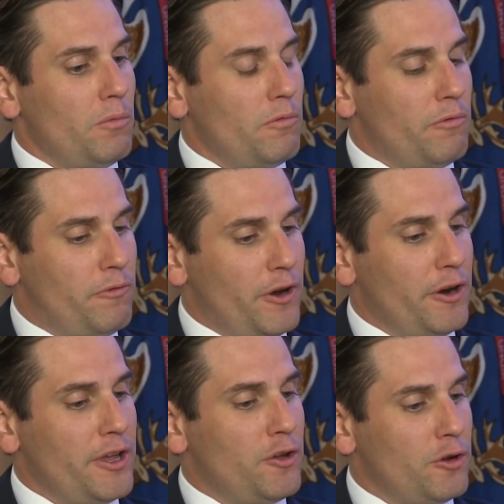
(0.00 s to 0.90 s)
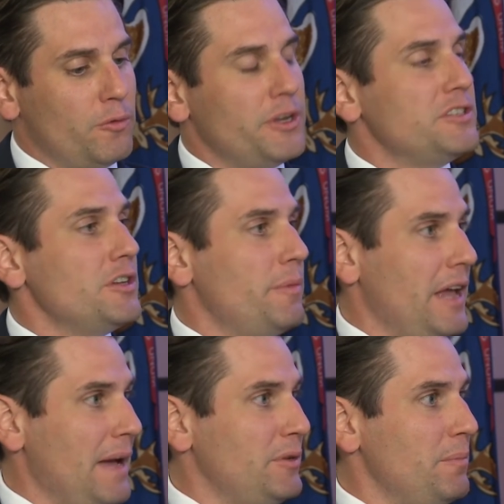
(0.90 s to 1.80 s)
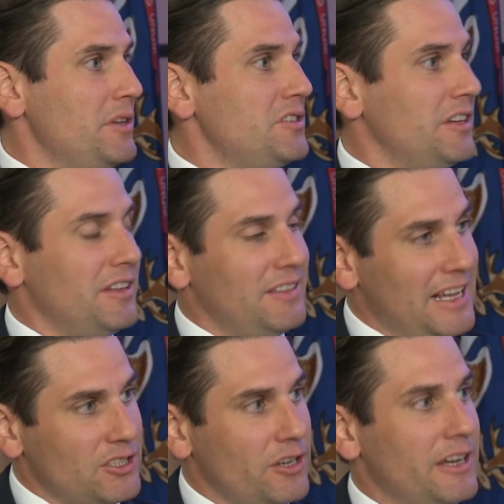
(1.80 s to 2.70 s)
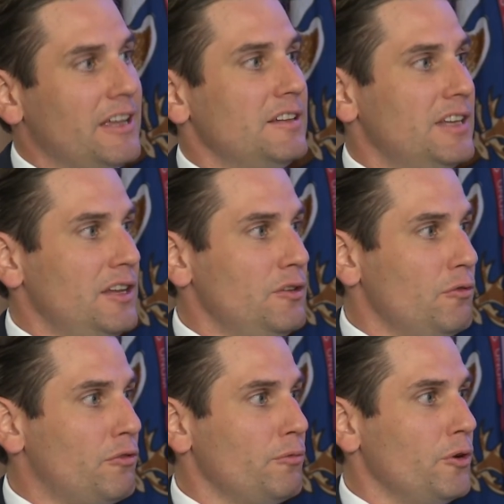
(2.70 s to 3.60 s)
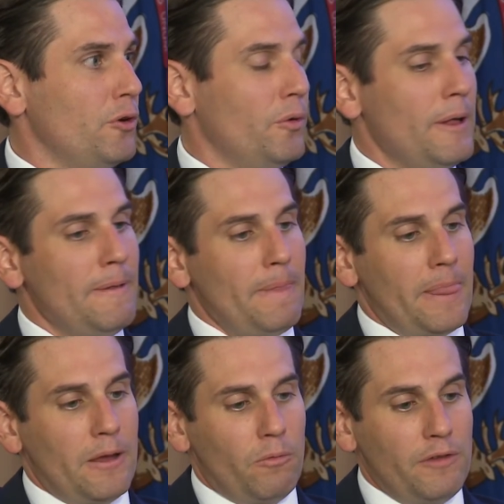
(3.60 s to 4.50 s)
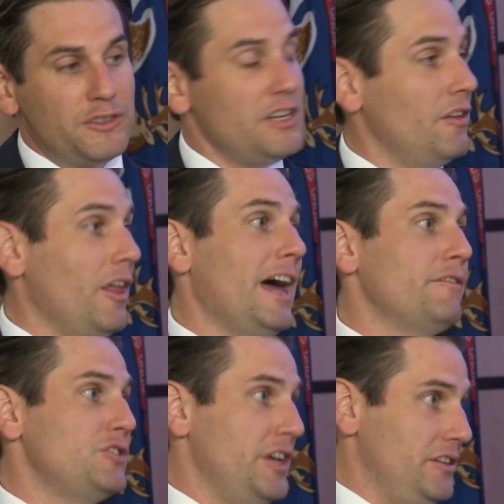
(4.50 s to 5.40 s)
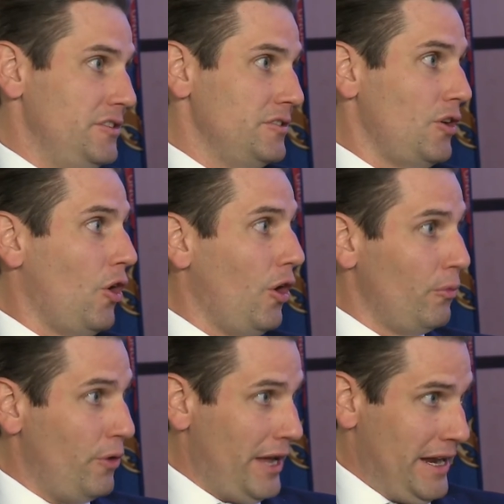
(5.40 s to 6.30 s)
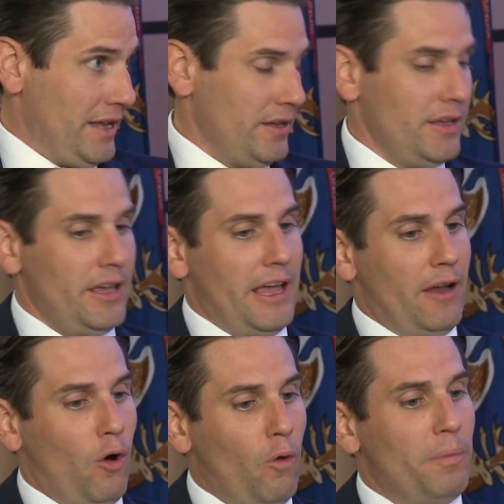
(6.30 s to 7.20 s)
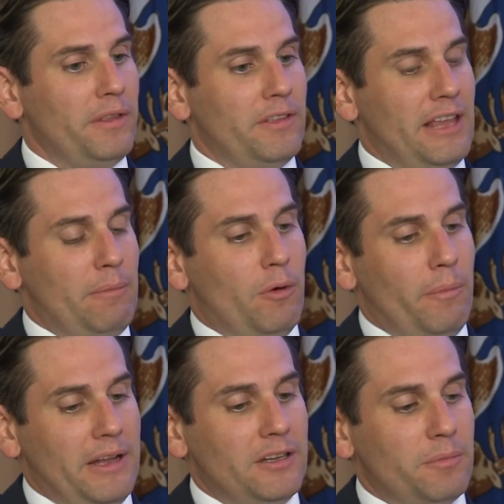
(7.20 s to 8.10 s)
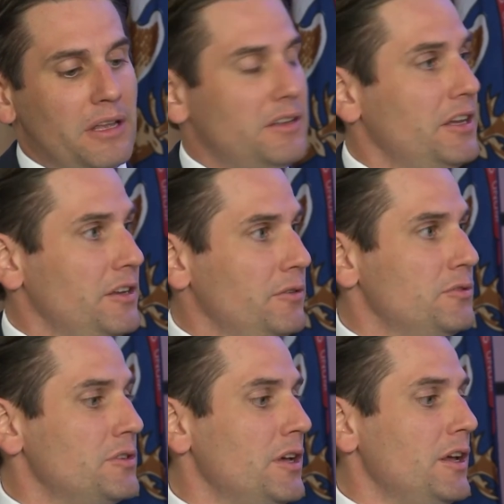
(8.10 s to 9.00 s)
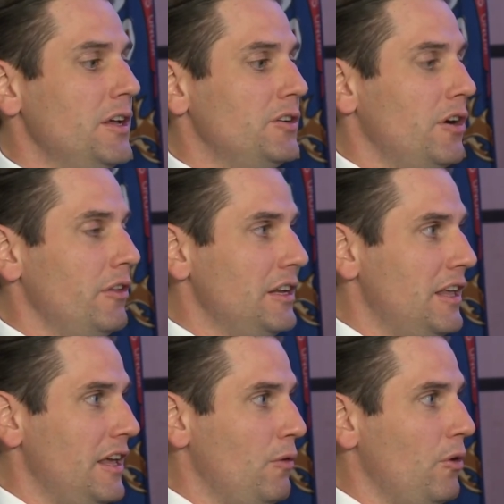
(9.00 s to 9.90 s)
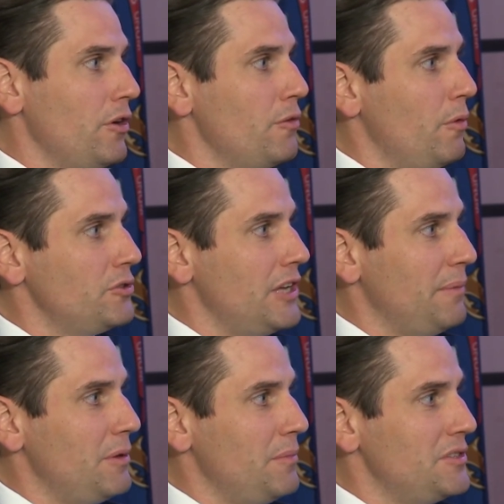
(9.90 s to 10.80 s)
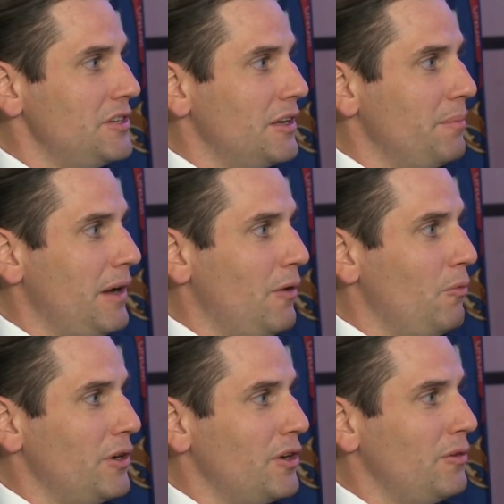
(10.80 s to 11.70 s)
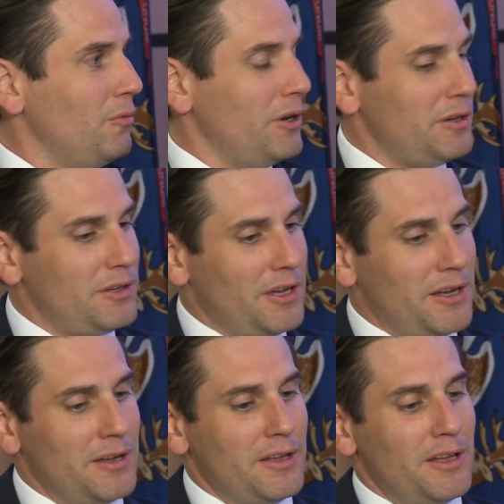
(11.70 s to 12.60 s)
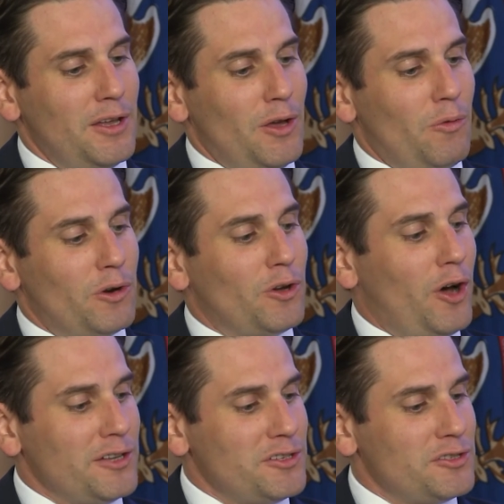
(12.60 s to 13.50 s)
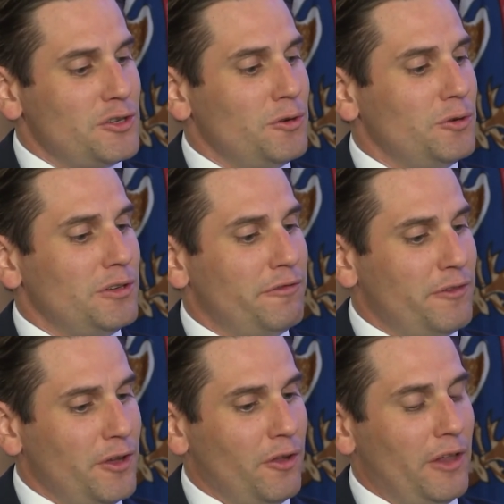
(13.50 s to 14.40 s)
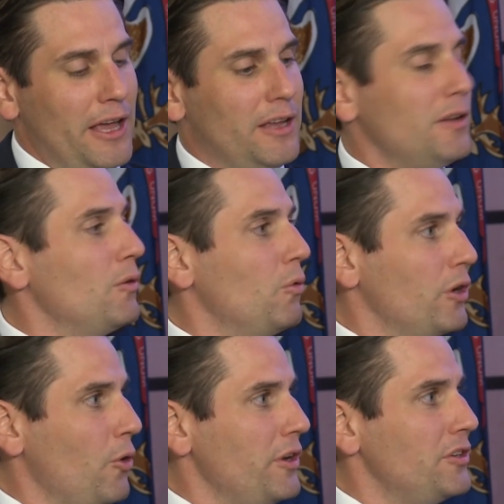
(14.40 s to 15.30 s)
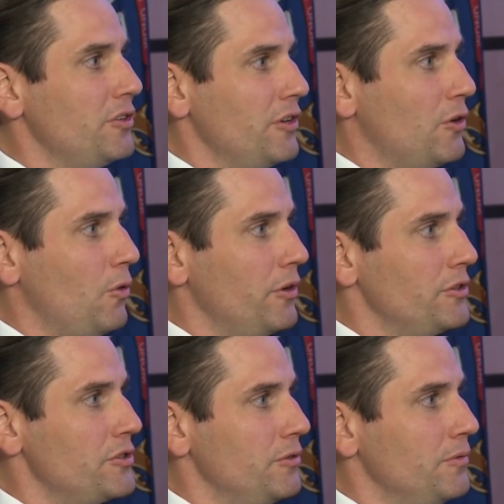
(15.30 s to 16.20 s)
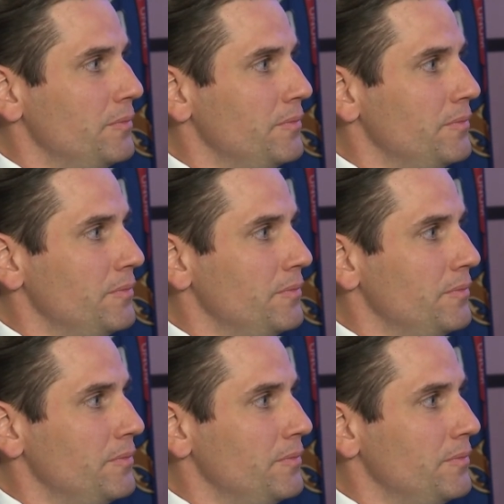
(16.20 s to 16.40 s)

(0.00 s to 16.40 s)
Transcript: very good reason to be optimistic that that's going to continue through. We've seen a lot of changes already, and hoping that that momentum continues. Darlene King, what are you most optimistic about? What causes you to feel like we're going to turn a corner soon?